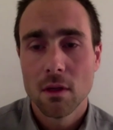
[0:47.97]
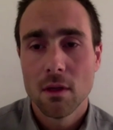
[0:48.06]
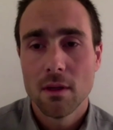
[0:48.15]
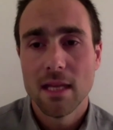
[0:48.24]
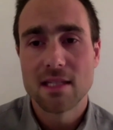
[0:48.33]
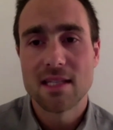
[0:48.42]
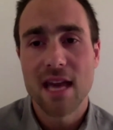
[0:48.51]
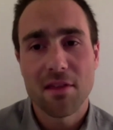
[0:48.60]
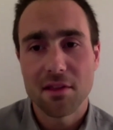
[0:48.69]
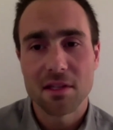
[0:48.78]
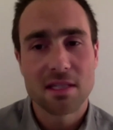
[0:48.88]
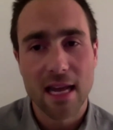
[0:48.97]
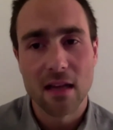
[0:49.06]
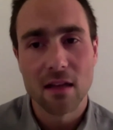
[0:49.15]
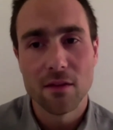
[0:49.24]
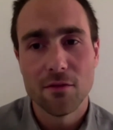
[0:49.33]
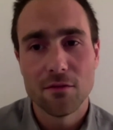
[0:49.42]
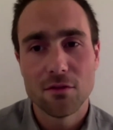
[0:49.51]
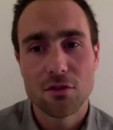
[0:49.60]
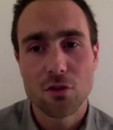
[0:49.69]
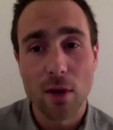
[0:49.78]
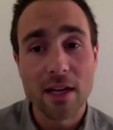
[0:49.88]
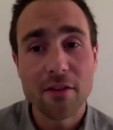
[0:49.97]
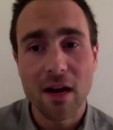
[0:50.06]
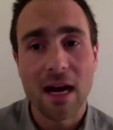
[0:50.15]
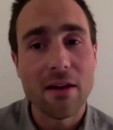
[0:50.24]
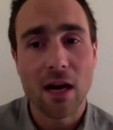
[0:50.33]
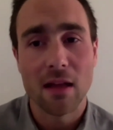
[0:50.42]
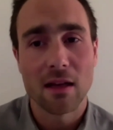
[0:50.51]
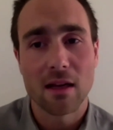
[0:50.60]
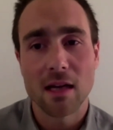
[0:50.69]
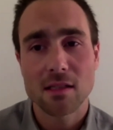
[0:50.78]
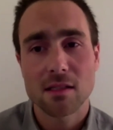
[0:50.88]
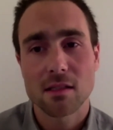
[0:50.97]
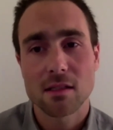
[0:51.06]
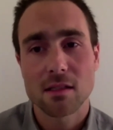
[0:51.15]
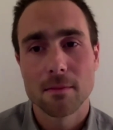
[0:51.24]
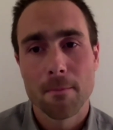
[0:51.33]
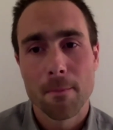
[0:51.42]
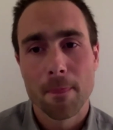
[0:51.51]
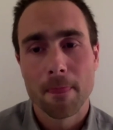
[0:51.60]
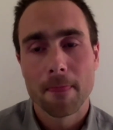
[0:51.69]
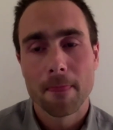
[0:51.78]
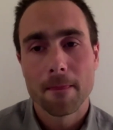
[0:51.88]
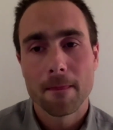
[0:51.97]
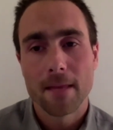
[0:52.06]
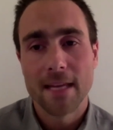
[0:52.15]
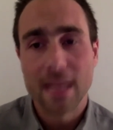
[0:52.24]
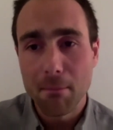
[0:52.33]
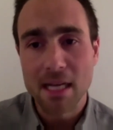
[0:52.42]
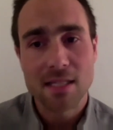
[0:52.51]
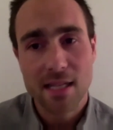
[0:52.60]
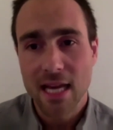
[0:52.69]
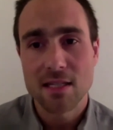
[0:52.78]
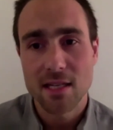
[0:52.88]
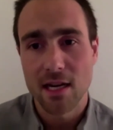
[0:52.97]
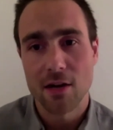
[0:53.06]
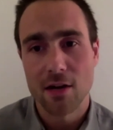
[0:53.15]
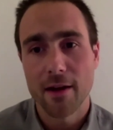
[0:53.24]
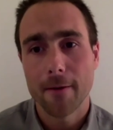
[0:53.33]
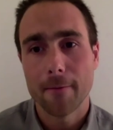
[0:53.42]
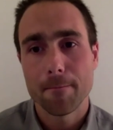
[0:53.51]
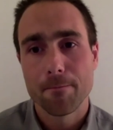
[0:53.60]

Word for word: That's death at the scale of twenty-five Holocausts in a best case scenario.